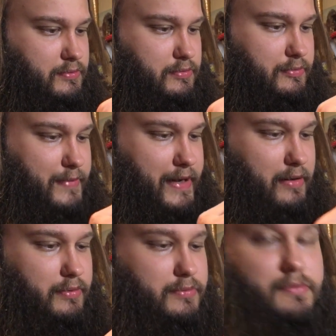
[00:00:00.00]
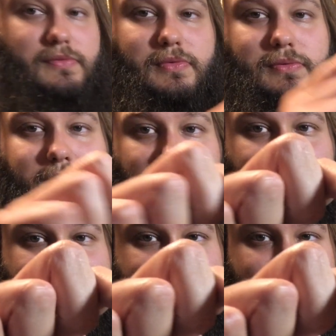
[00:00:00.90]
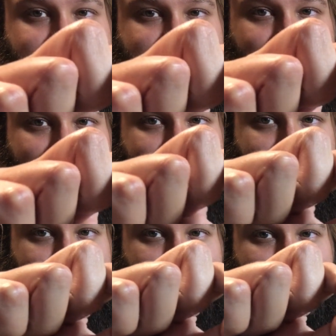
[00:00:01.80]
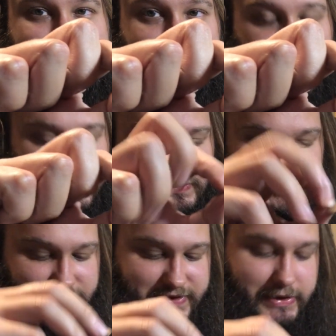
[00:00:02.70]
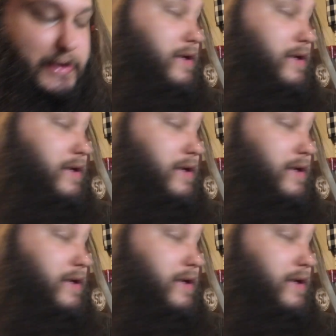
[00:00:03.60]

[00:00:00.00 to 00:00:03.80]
About this thickness right here. That's impossible to see.